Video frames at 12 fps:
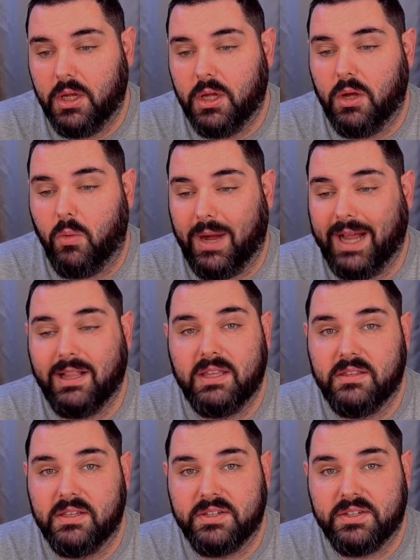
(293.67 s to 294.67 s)
While in
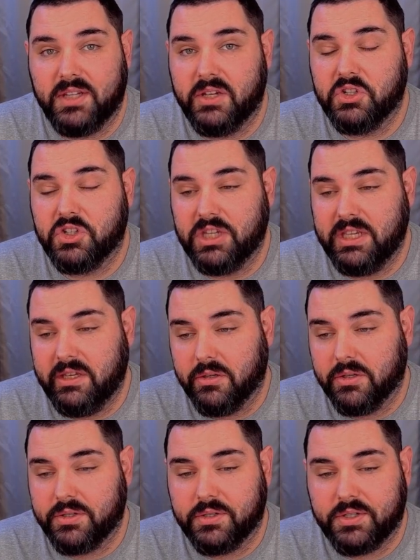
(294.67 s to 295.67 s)
this state, she
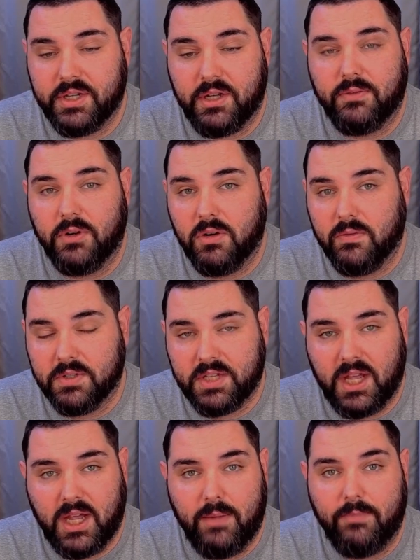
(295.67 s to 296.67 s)
heals herself over
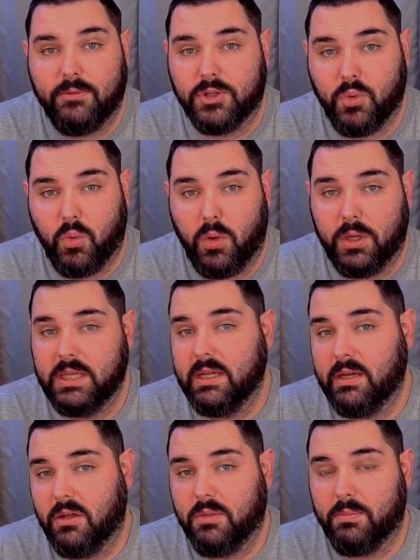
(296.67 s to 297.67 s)
time for 20
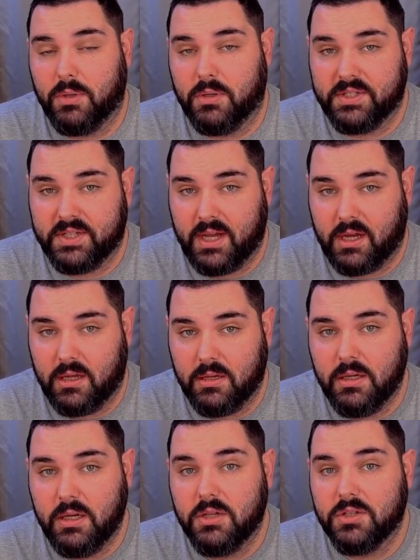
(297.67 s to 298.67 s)
health per second,
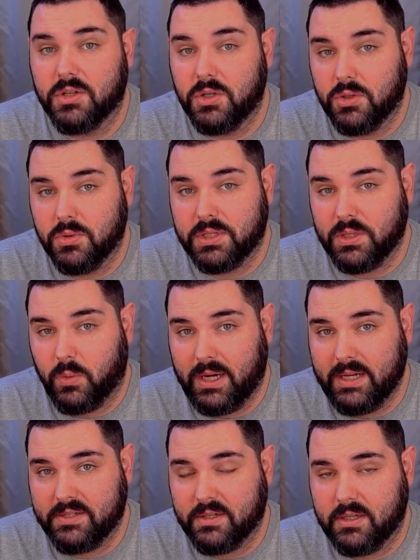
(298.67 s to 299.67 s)
so use it
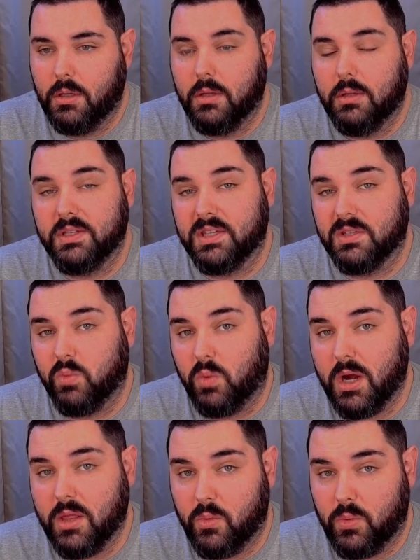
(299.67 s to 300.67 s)
wisely. This is one
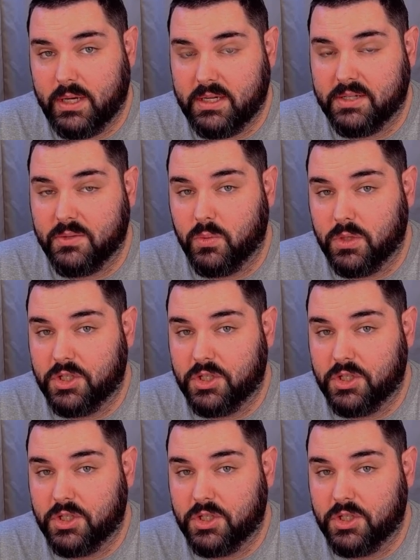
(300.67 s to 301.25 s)
of the ways in which